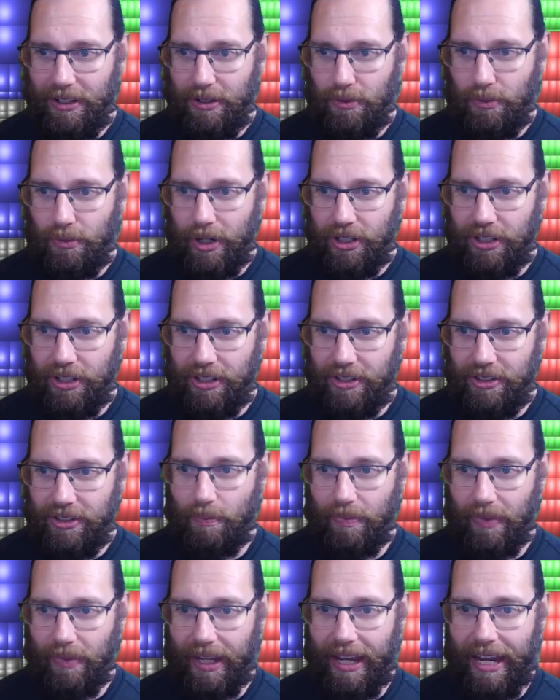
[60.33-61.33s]
which
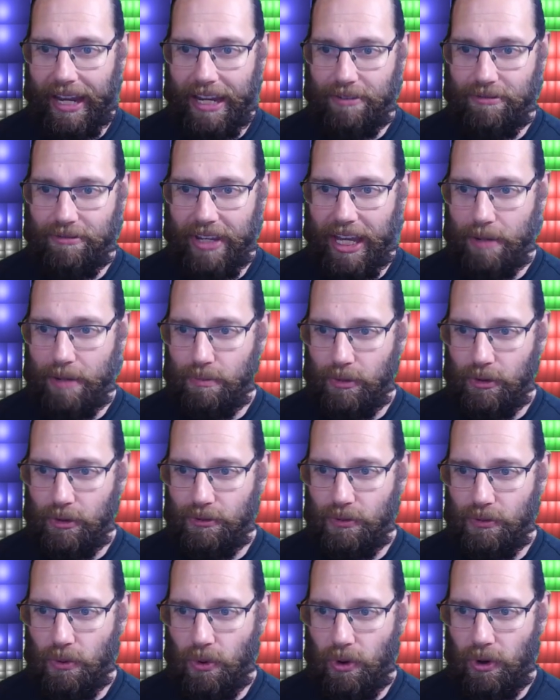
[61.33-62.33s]
is a VM
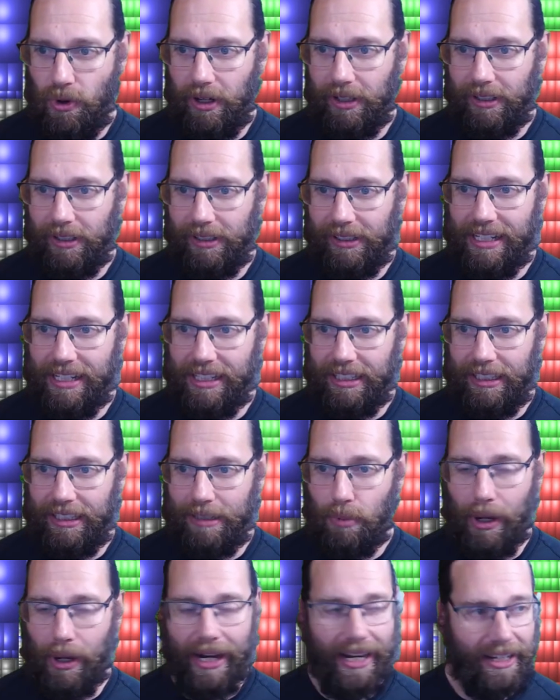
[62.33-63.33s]
for
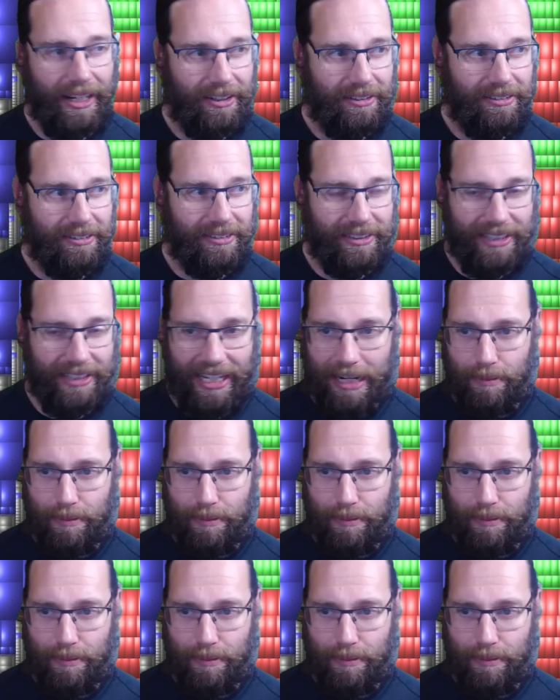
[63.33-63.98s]
Libre in the